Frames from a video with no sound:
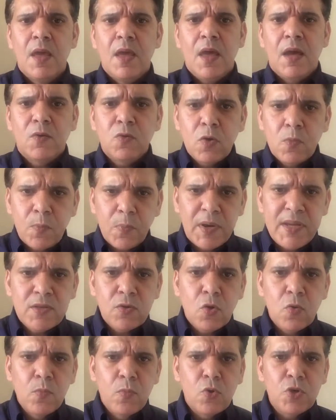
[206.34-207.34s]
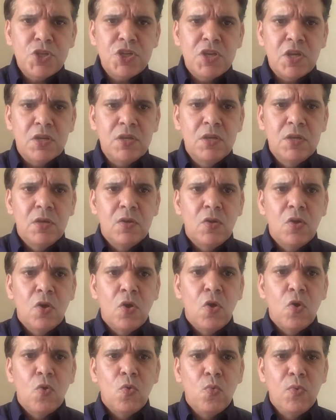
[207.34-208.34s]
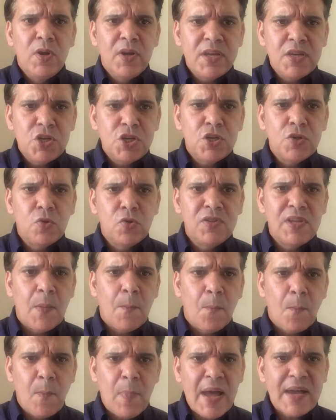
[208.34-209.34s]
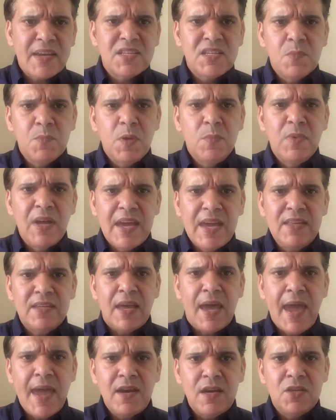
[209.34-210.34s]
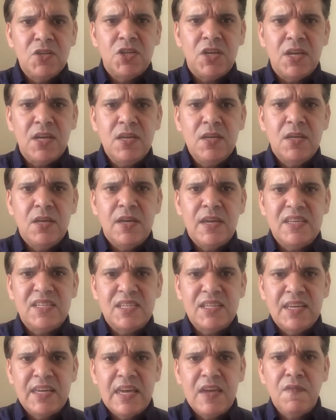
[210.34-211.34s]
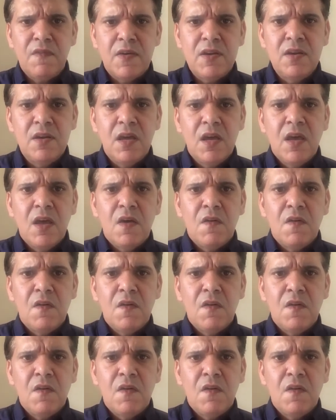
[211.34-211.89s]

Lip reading: A complete combustion will ensure the maximum heat energy is given